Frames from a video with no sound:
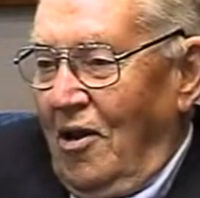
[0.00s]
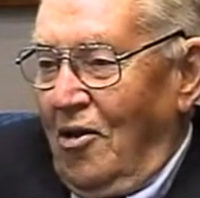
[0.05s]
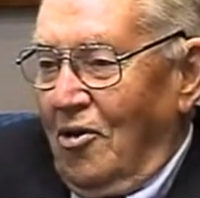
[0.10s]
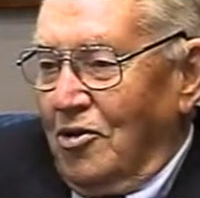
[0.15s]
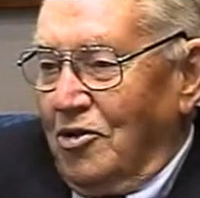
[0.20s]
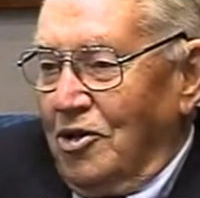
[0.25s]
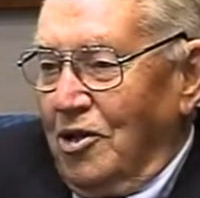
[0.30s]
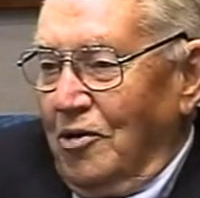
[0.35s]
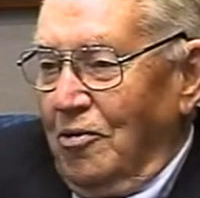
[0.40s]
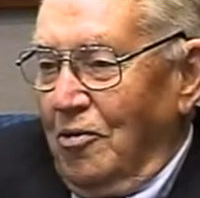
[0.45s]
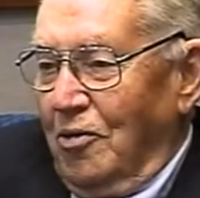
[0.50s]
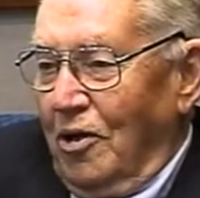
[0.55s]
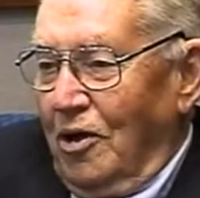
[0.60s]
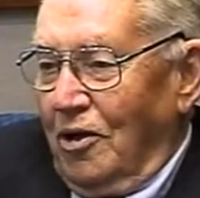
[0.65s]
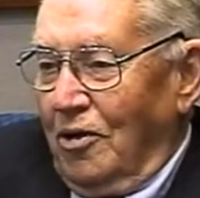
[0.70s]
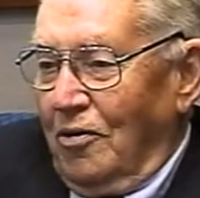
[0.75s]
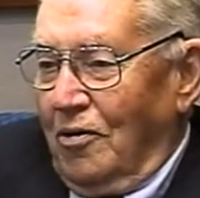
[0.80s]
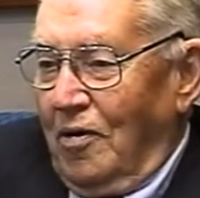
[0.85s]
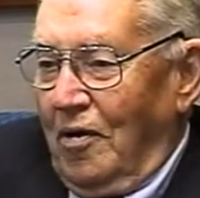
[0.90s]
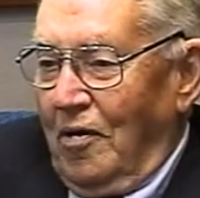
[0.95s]
Nancy
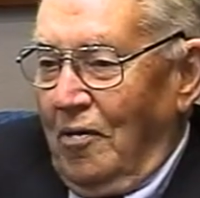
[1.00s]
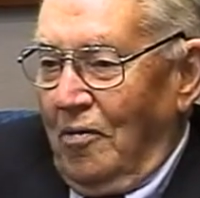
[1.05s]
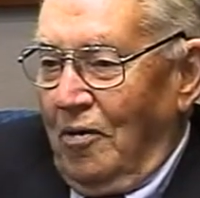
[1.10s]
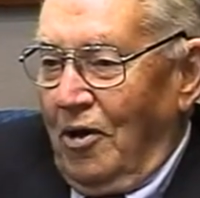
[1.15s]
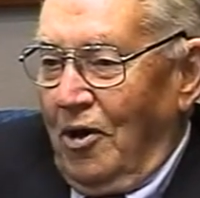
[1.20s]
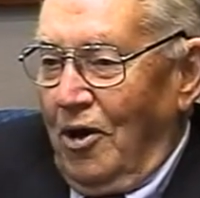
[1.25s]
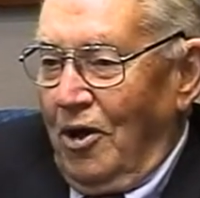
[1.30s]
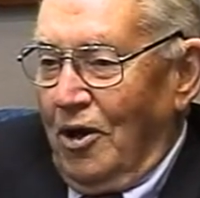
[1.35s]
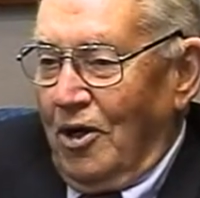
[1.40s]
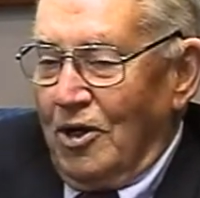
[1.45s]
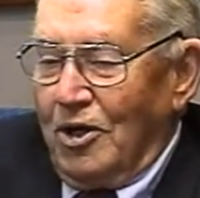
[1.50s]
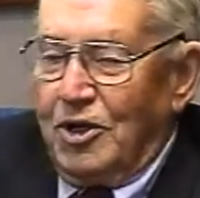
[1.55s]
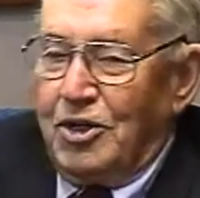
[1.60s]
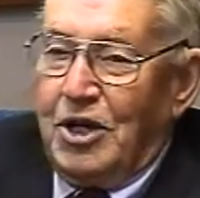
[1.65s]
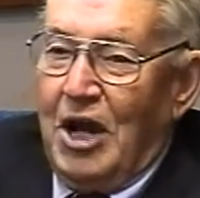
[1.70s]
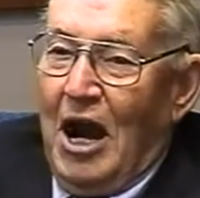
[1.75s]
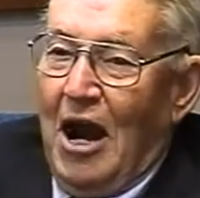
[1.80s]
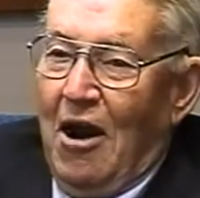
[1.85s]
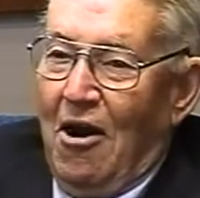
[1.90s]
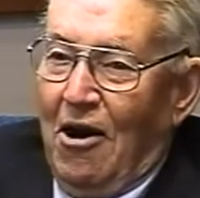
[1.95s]
when we heard
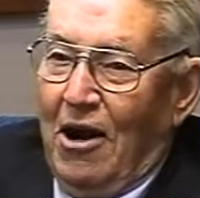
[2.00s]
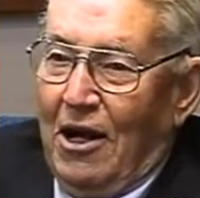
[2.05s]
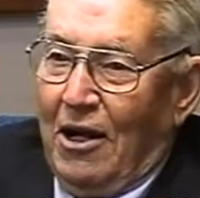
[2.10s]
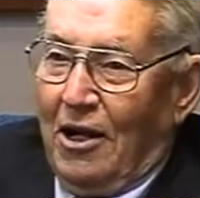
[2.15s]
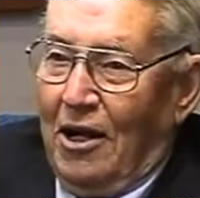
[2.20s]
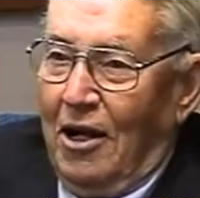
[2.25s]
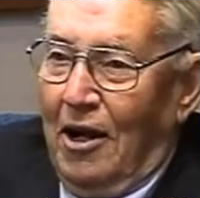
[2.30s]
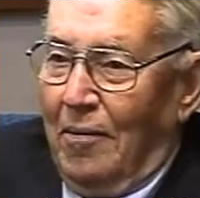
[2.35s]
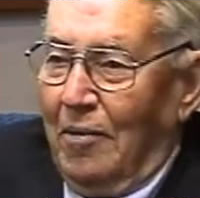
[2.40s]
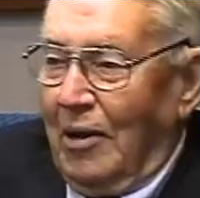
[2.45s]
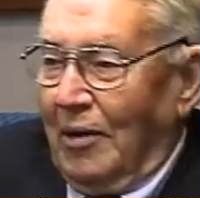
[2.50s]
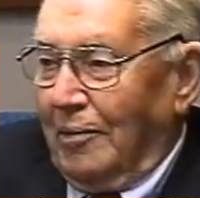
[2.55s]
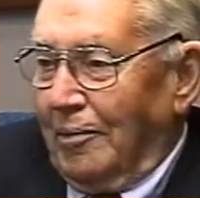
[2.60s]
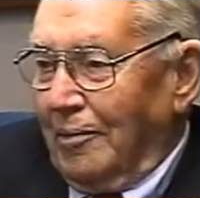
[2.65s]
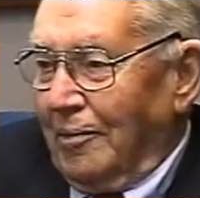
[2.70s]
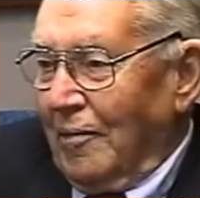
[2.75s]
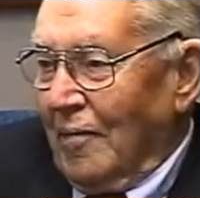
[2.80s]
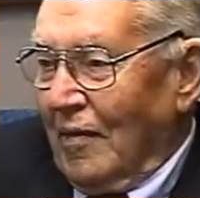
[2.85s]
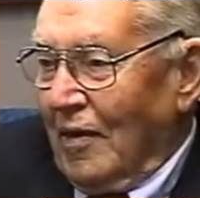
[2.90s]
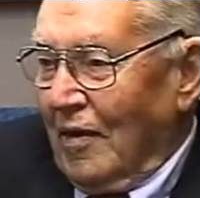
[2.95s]
a siren
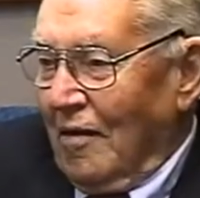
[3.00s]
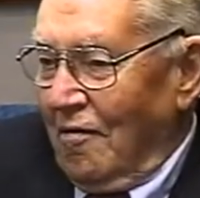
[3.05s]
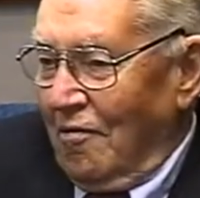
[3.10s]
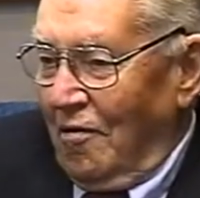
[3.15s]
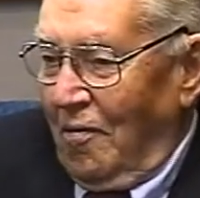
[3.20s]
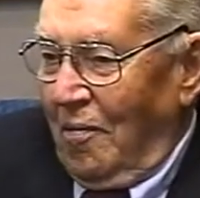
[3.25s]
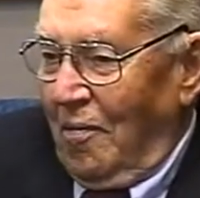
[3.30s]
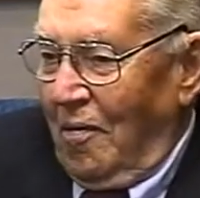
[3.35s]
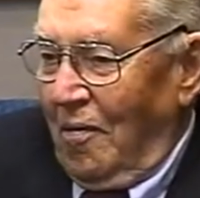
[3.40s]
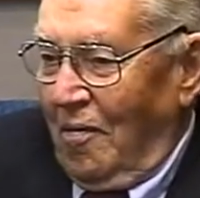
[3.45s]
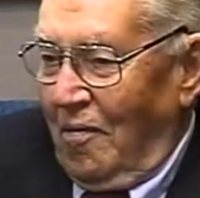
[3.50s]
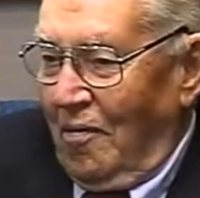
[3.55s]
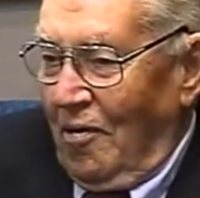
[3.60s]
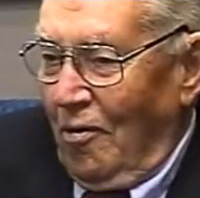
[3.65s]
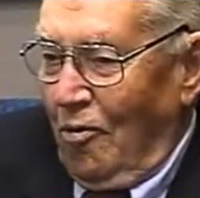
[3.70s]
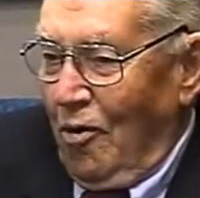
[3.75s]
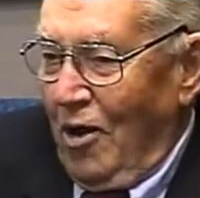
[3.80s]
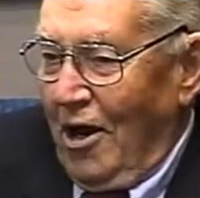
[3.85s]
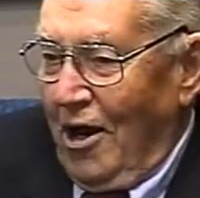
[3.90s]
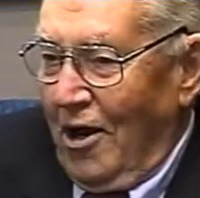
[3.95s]
coming from
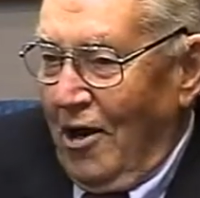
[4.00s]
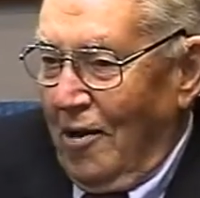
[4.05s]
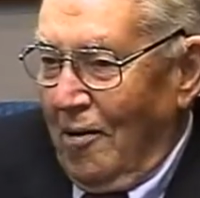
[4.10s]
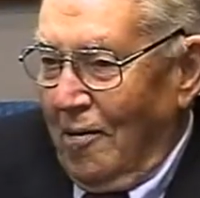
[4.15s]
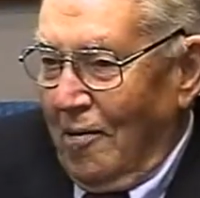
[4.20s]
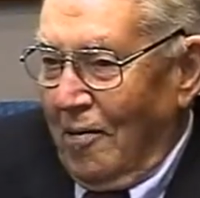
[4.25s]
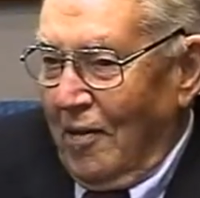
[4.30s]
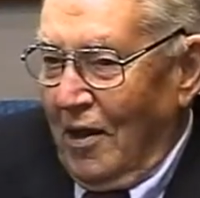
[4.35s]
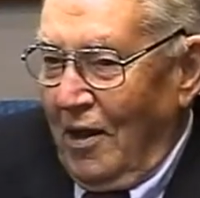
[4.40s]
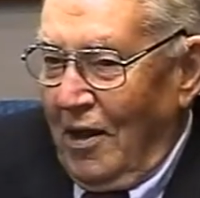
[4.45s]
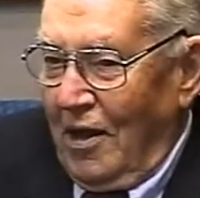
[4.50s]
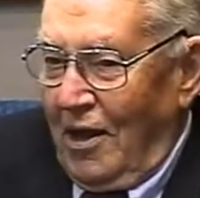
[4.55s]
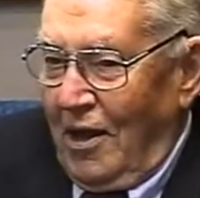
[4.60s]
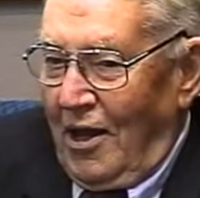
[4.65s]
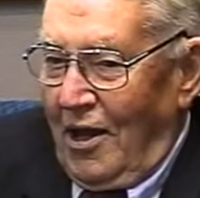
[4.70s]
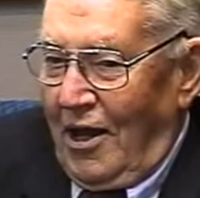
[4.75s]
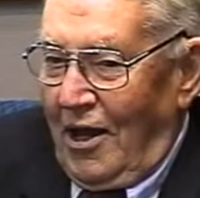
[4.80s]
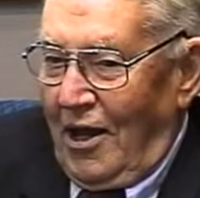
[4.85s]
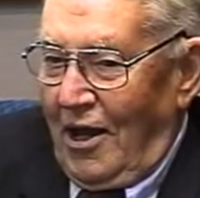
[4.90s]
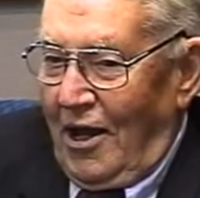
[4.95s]
the rear,
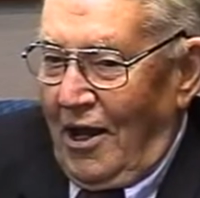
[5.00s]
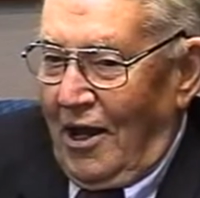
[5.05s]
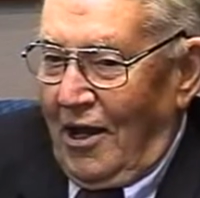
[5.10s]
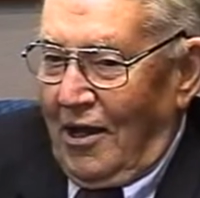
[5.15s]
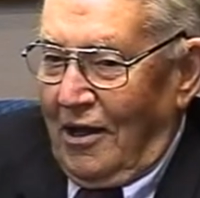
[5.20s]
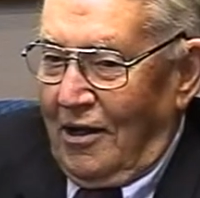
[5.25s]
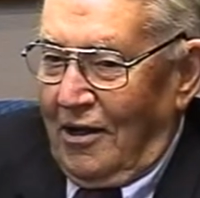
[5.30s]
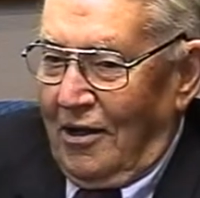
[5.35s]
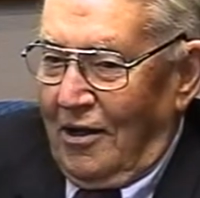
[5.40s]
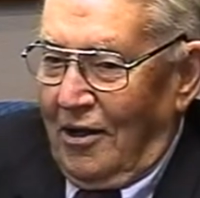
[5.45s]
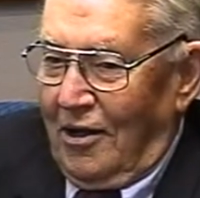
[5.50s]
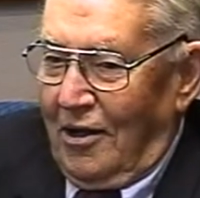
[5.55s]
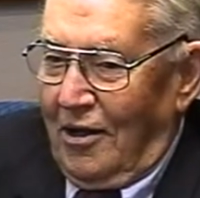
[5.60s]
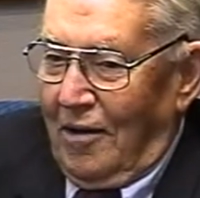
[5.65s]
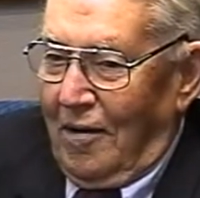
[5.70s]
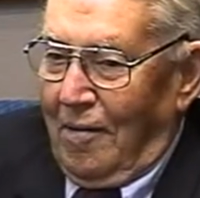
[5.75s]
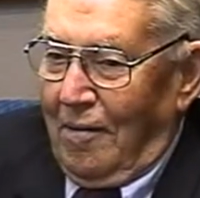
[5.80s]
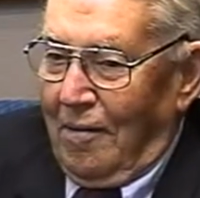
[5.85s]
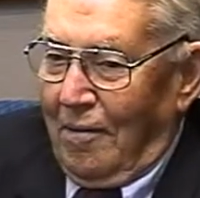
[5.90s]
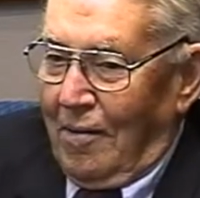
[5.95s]
and
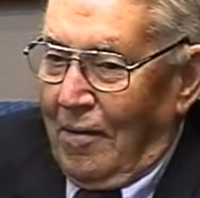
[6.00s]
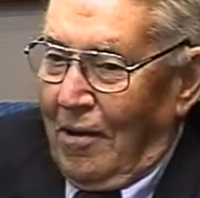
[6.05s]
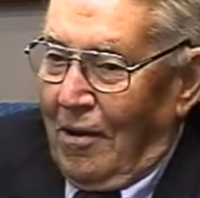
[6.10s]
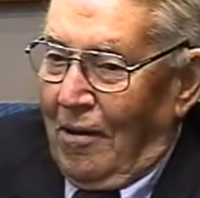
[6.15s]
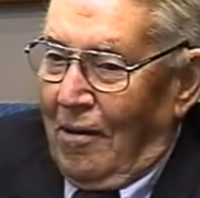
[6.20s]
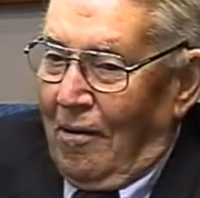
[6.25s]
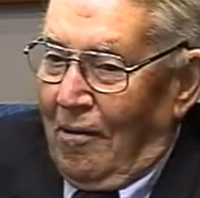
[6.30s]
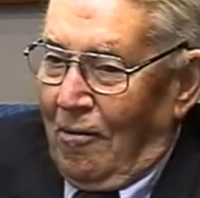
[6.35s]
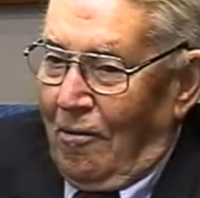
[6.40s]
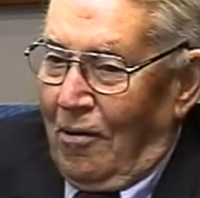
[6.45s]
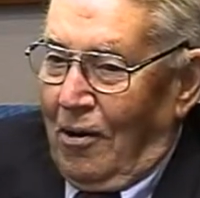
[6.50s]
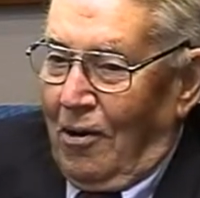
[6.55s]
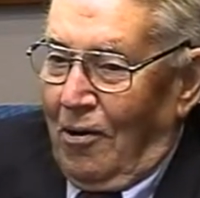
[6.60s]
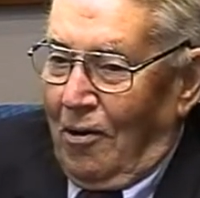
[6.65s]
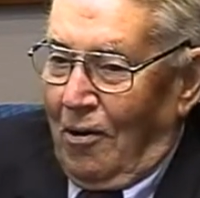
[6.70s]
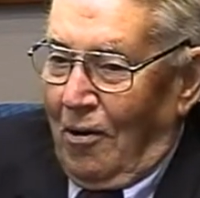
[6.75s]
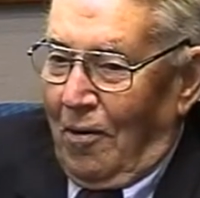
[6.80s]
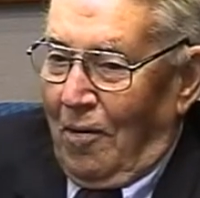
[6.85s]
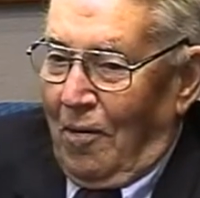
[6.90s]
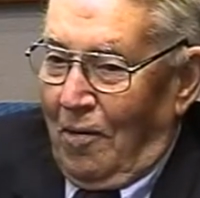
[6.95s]

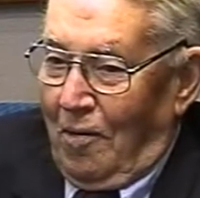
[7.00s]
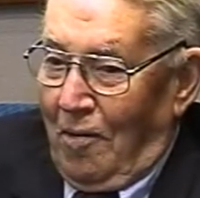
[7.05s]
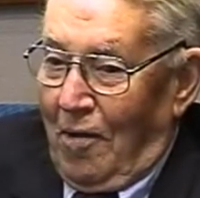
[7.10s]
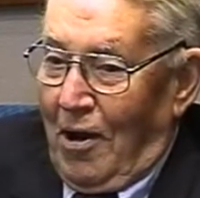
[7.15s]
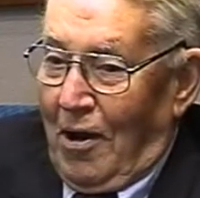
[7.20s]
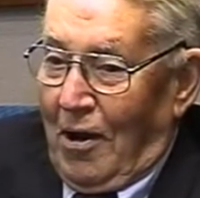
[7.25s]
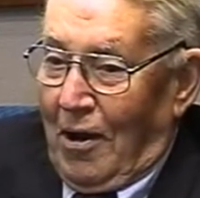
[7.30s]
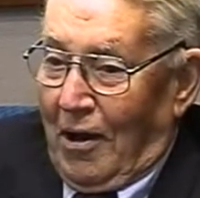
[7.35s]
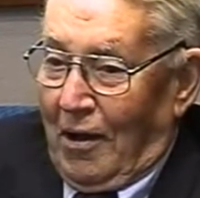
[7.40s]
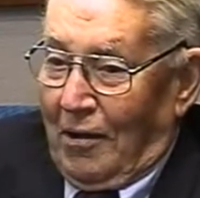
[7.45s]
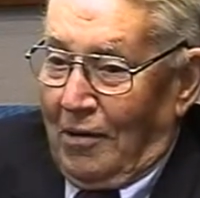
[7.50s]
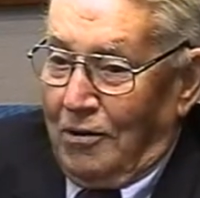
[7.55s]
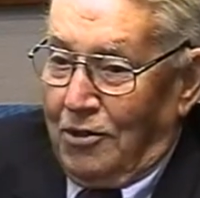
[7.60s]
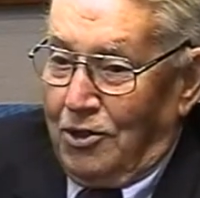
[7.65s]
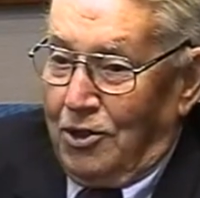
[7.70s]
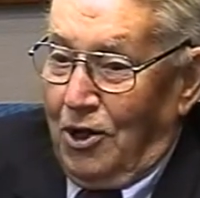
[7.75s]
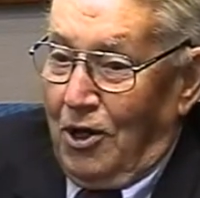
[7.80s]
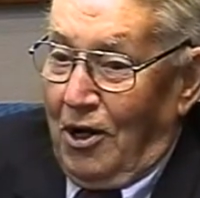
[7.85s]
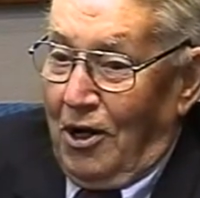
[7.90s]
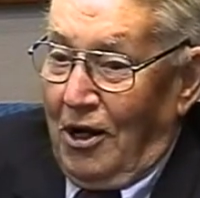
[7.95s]
we were very
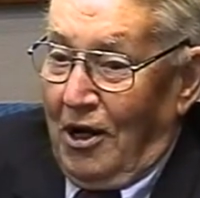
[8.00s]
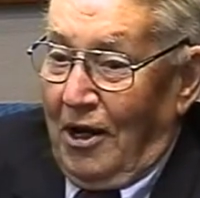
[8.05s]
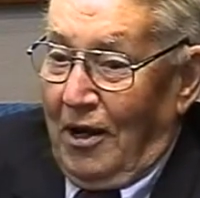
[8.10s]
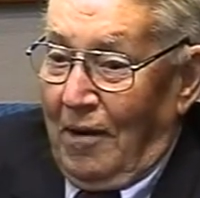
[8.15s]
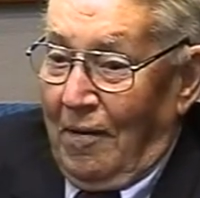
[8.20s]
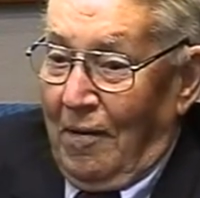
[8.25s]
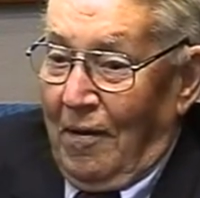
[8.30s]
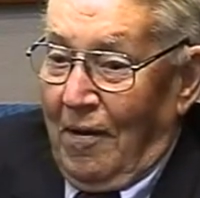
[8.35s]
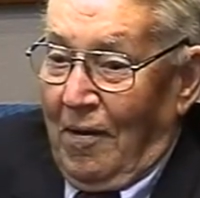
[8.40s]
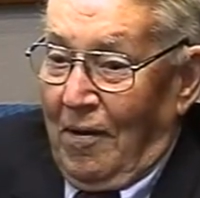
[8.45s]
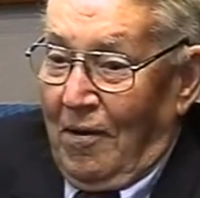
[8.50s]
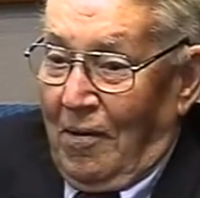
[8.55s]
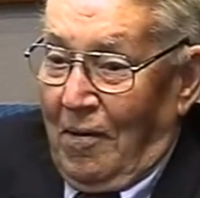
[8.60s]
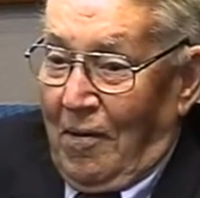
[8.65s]
suddenly